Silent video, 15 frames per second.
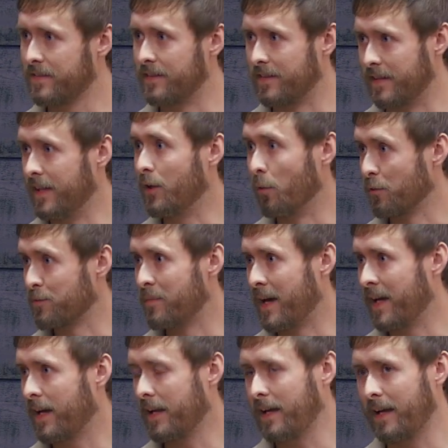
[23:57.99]
that eagles
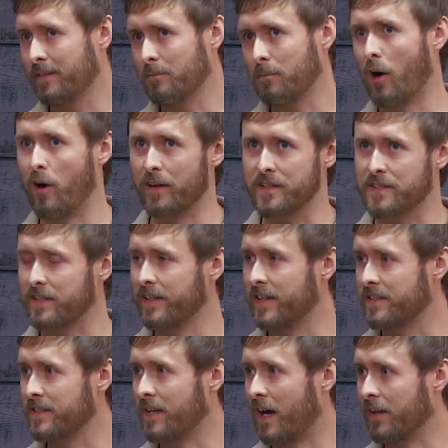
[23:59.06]
make, and, and honestly,
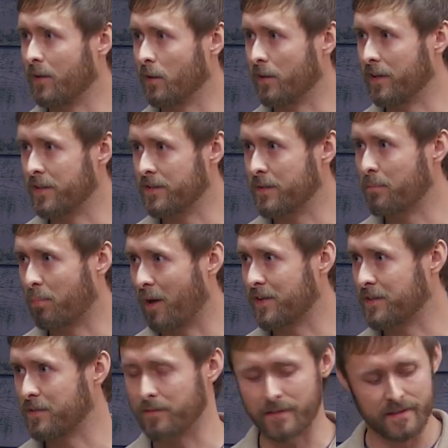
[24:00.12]
it's not nearly as impressive